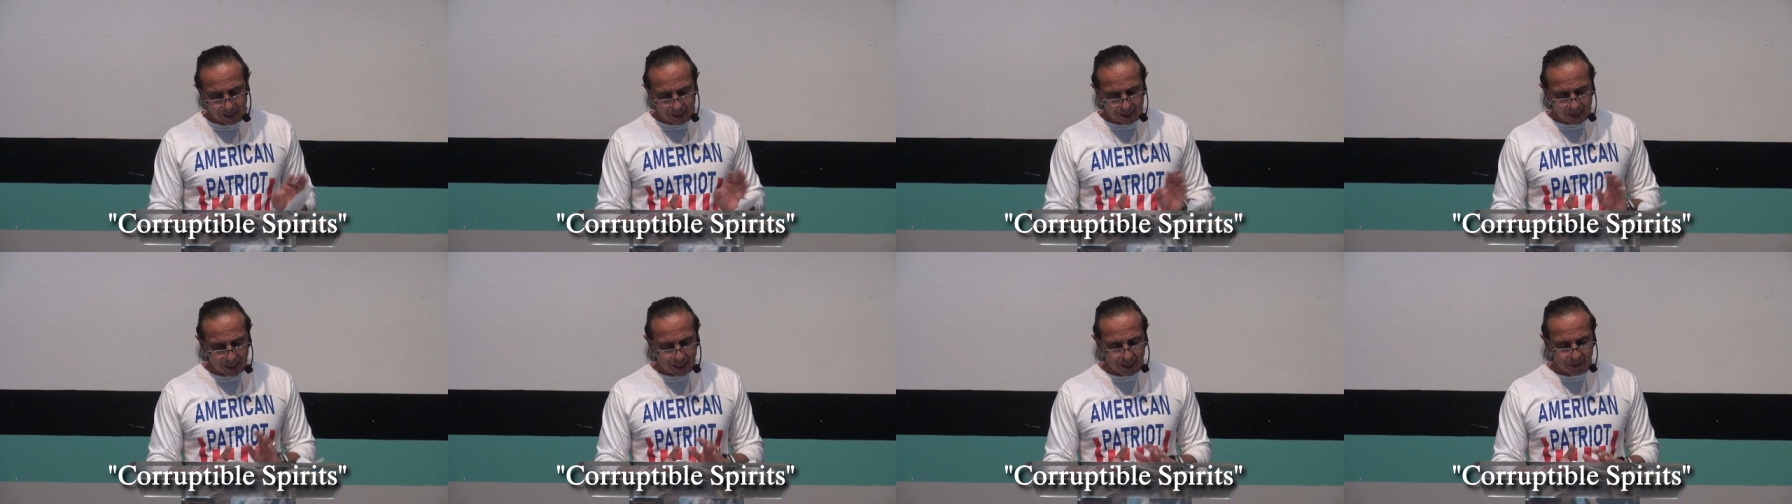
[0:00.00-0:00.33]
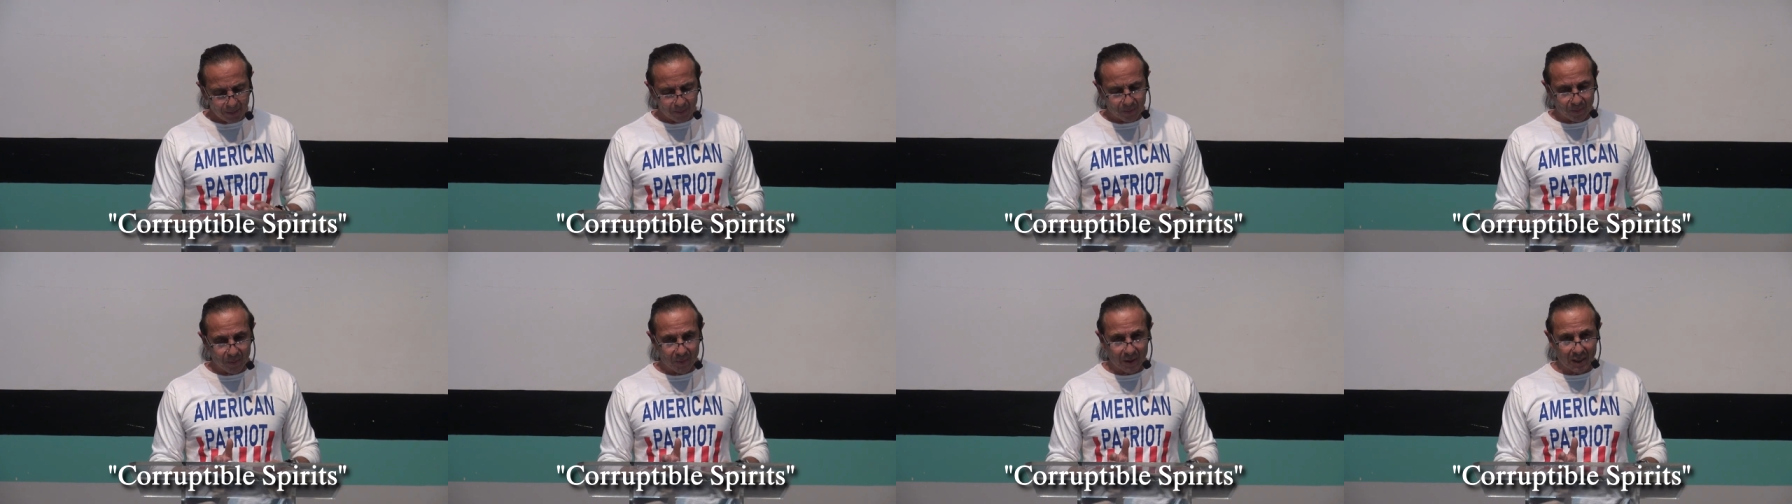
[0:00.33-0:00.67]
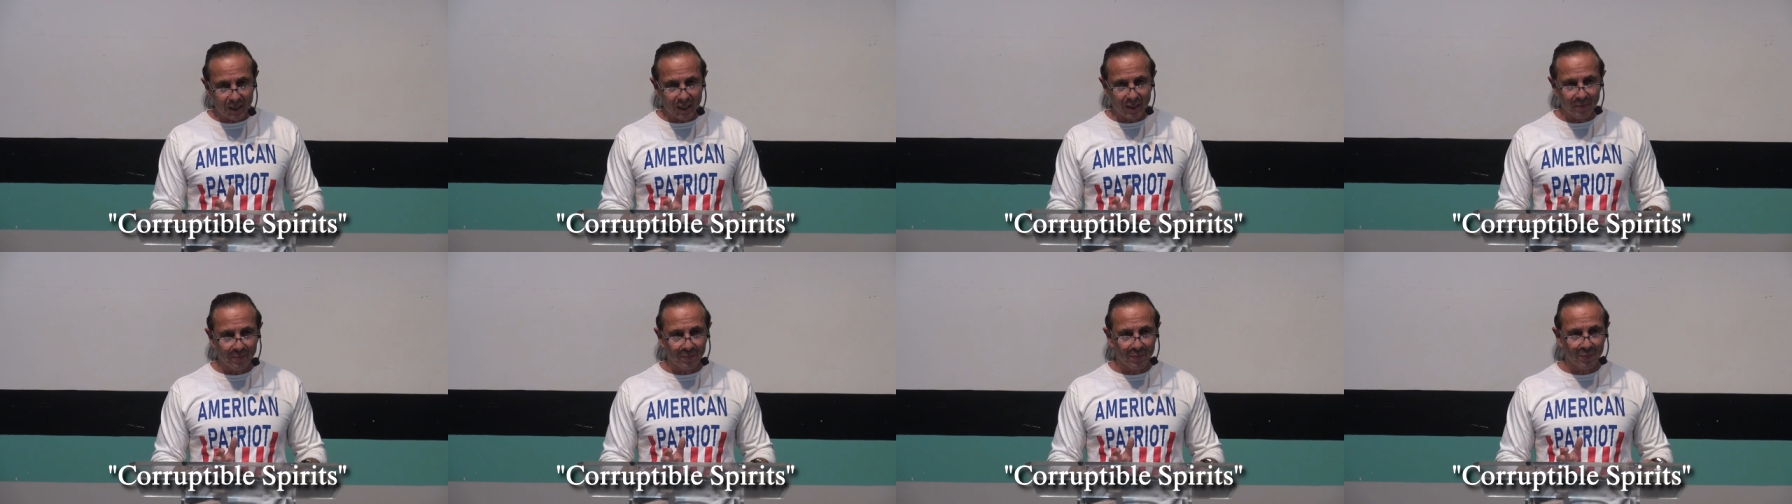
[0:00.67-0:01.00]
he,
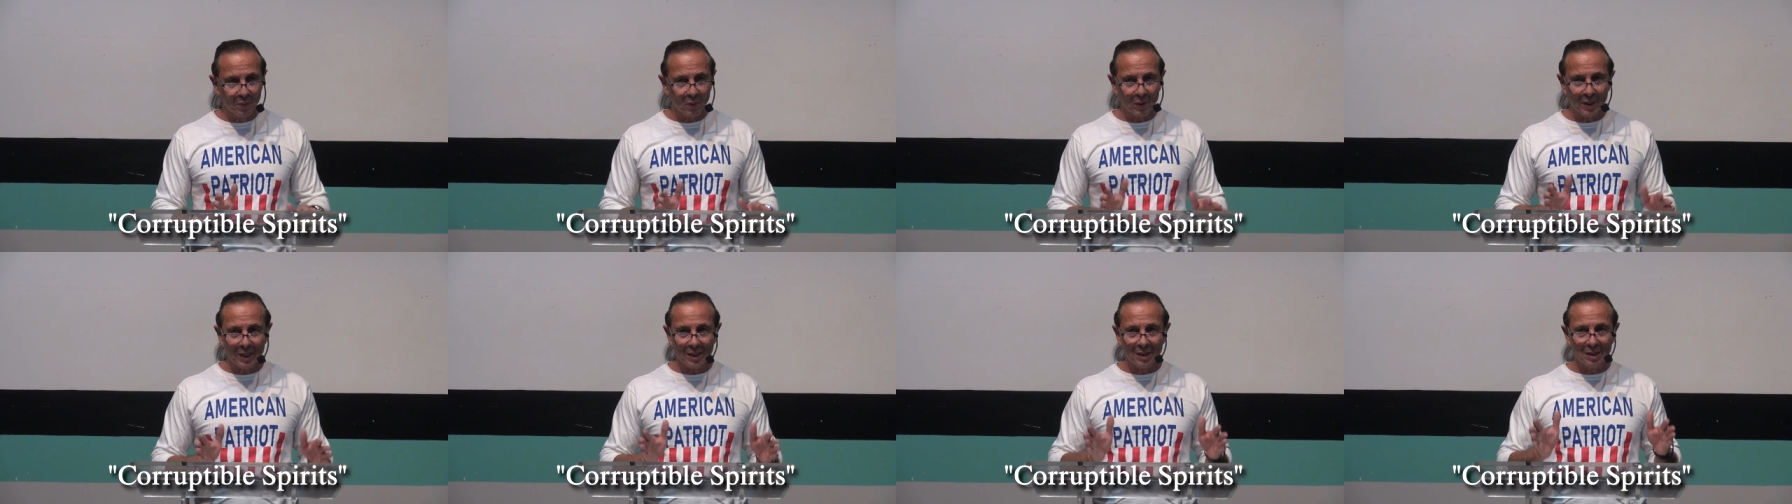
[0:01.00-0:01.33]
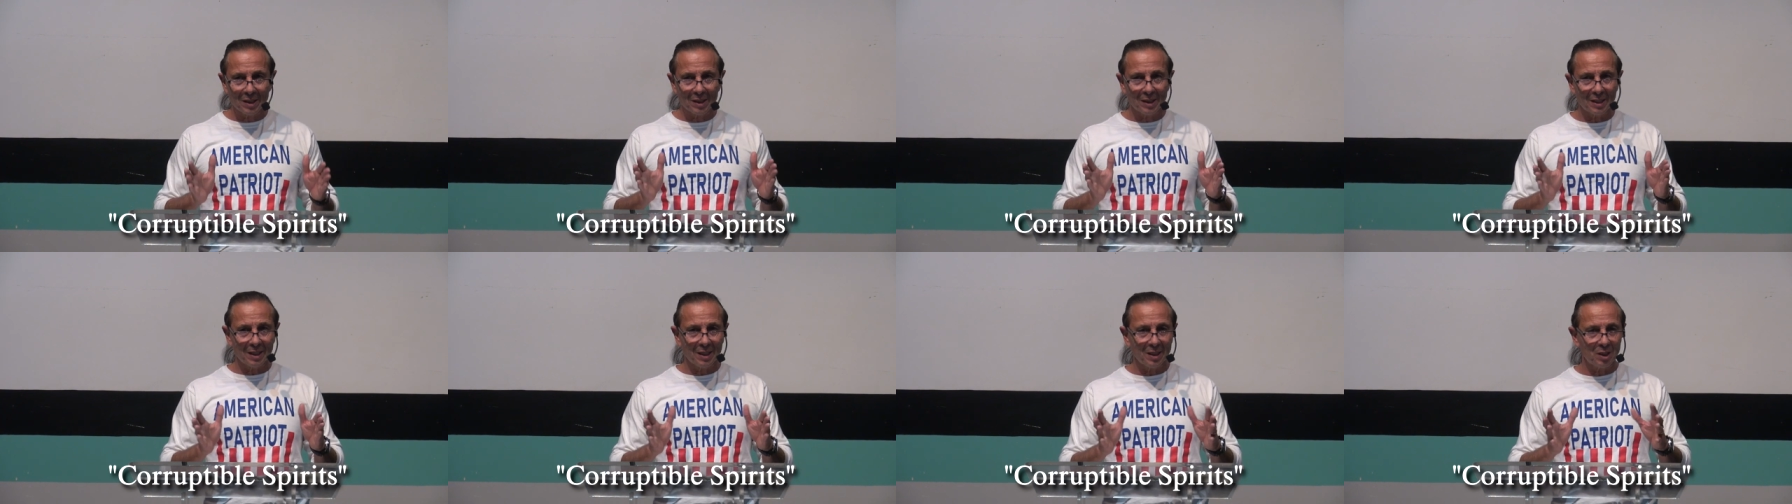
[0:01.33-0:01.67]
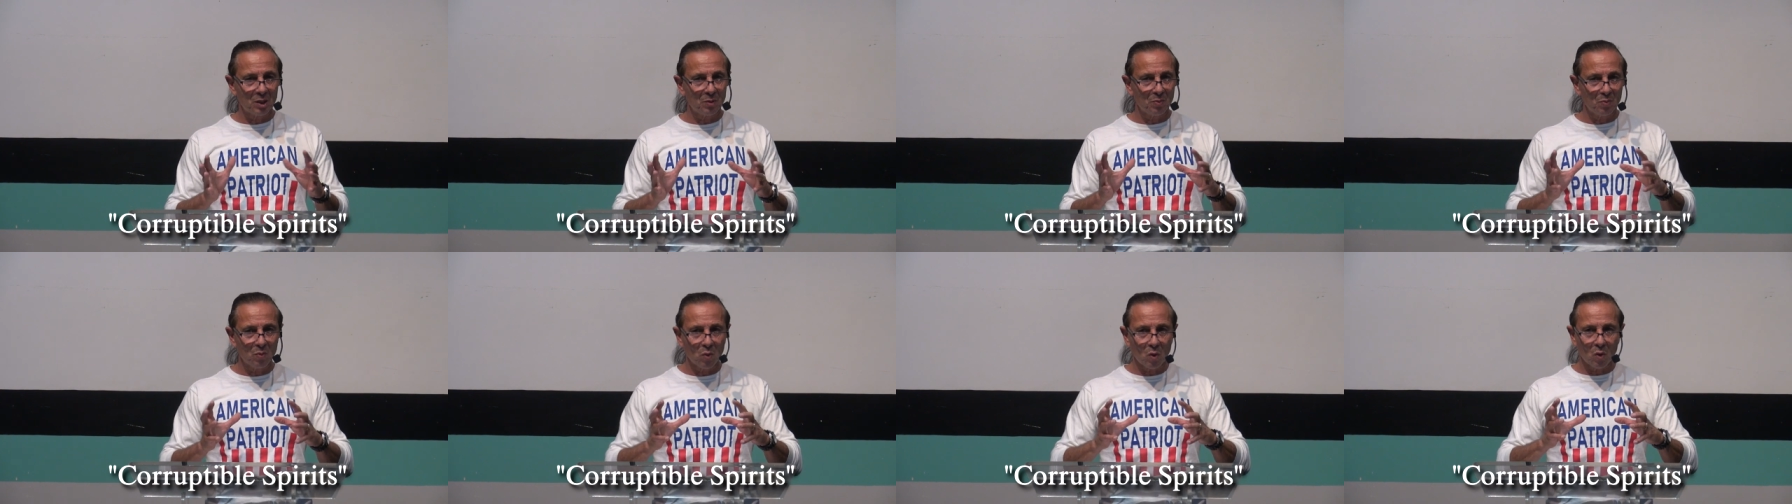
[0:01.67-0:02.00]
he brings
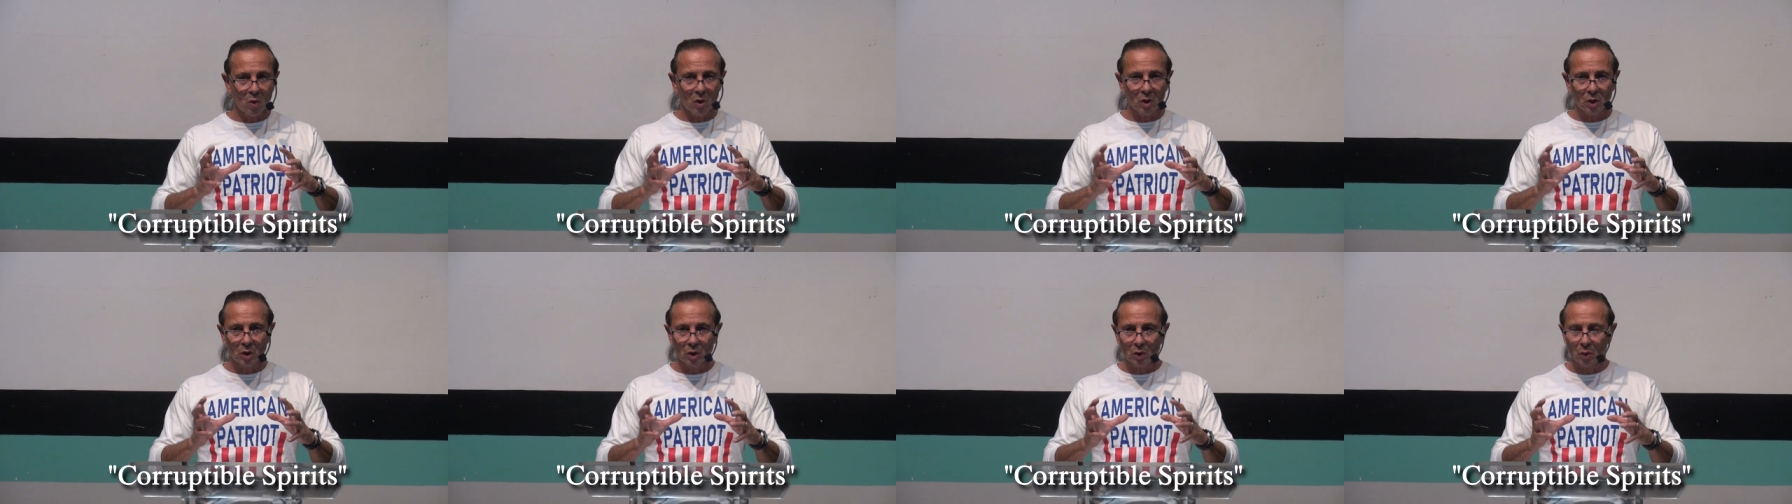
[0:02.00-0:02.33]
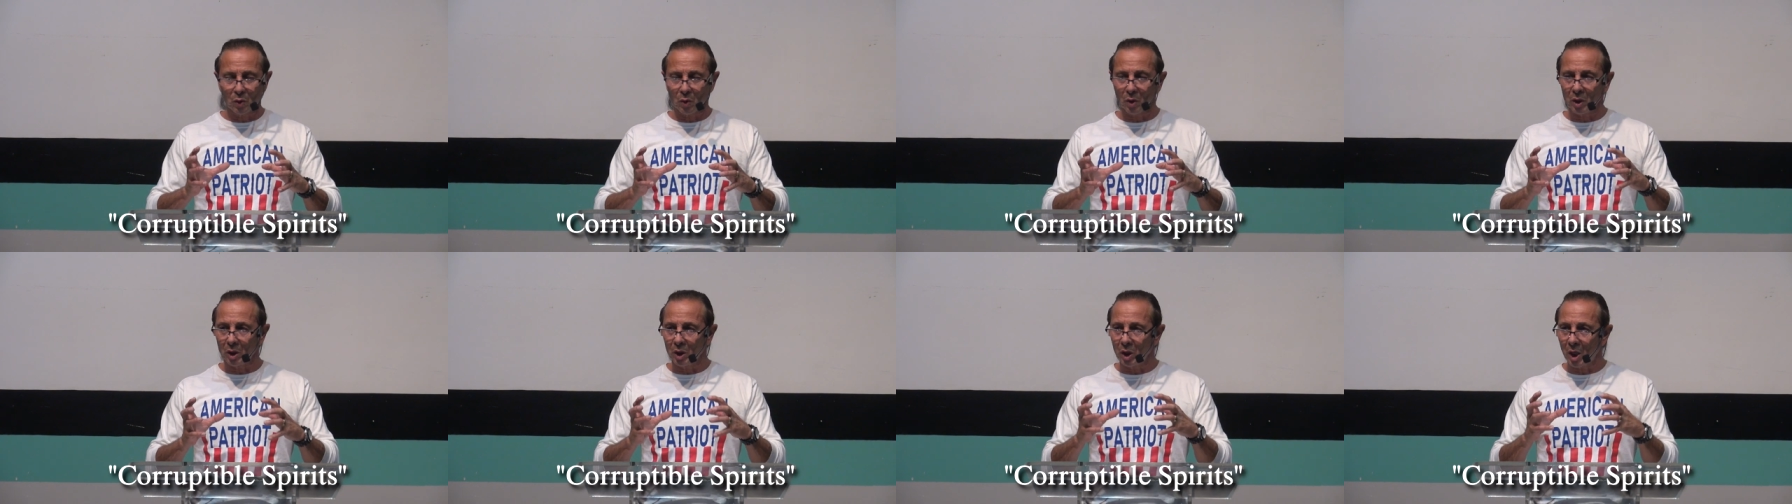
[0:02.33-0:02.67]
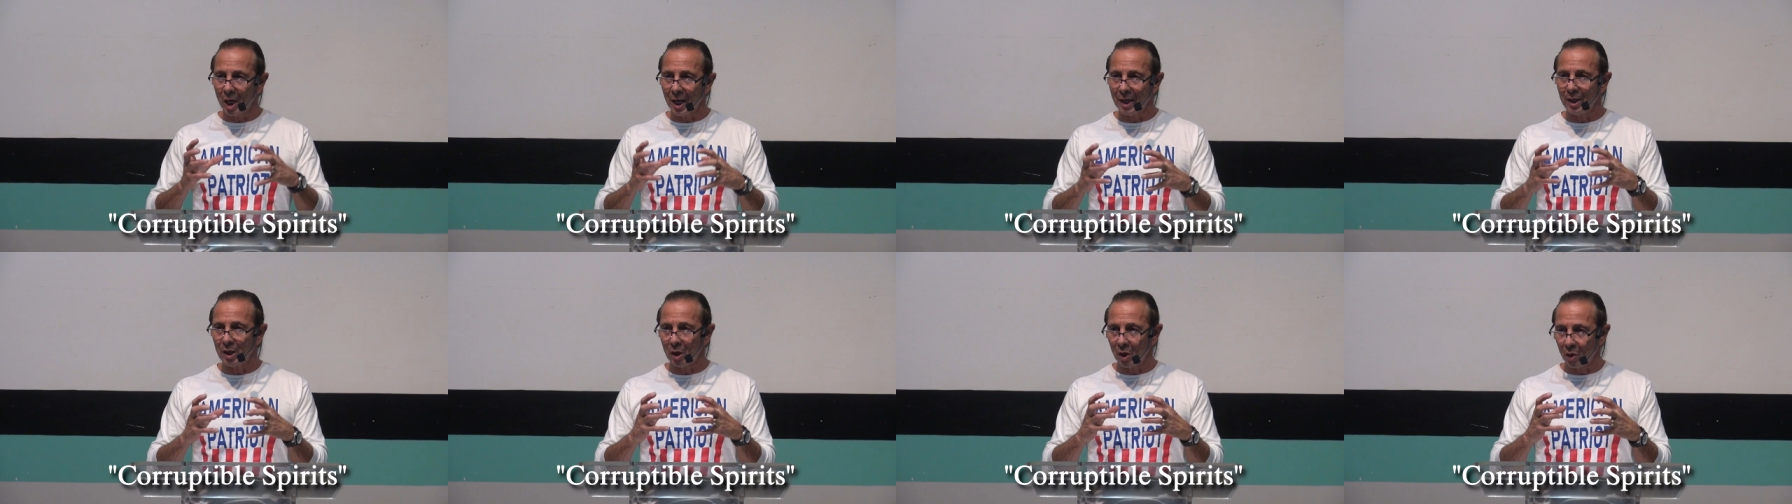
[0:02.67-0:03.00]
things more to a
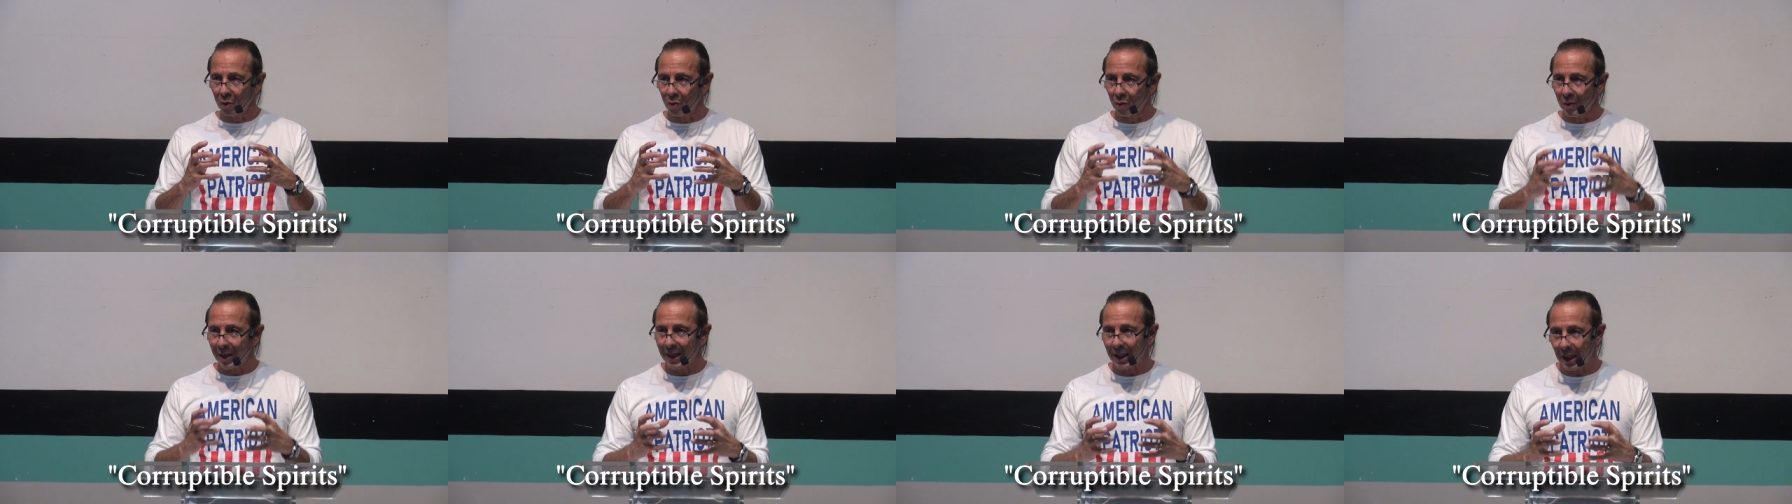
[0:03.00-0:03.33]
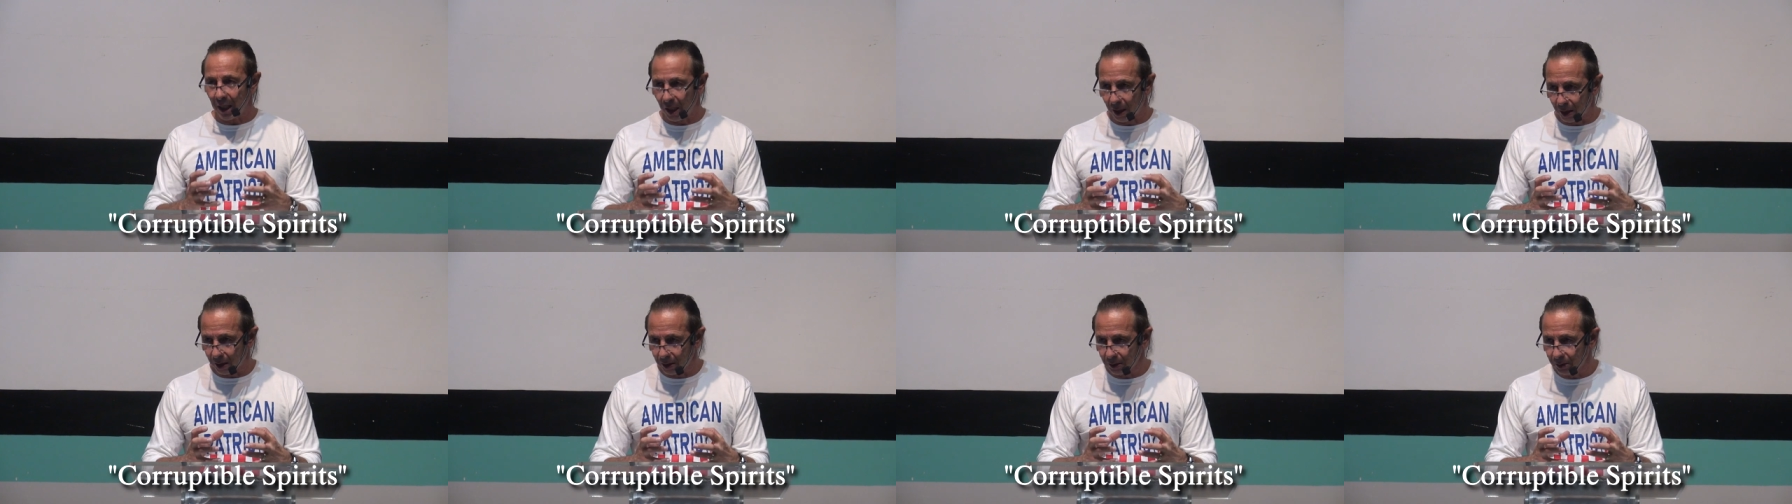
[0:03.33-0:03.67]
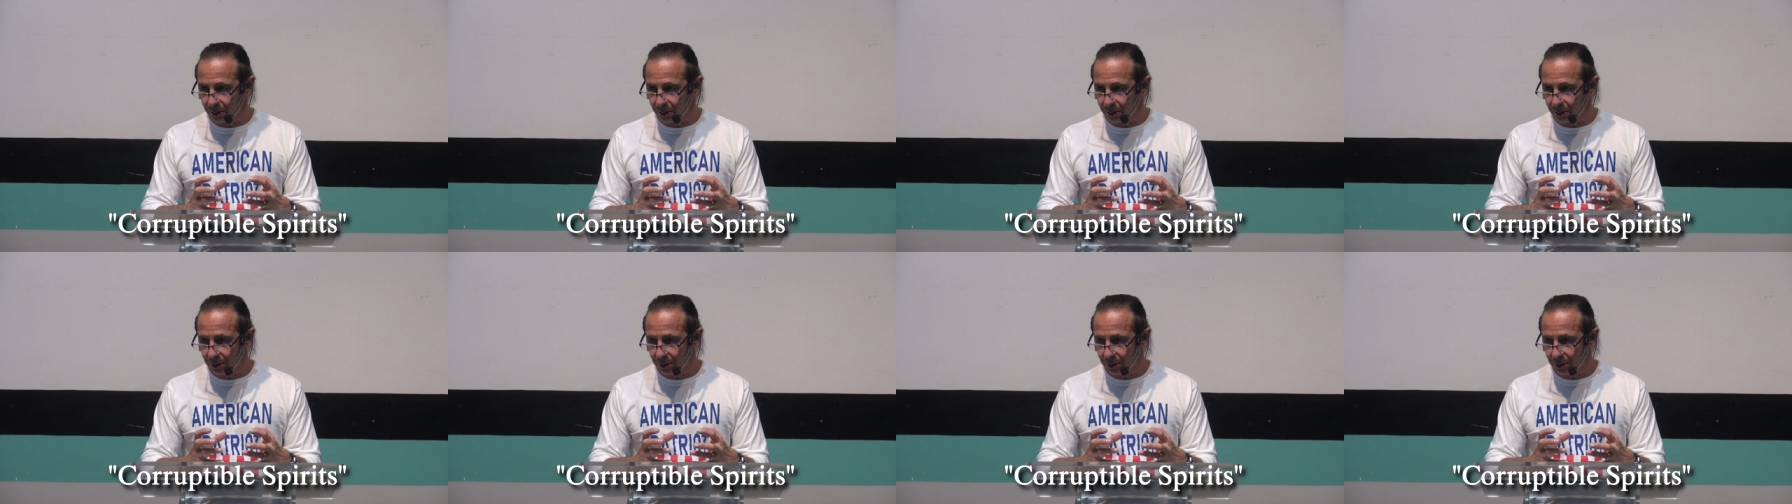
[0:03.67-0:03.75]
light arena.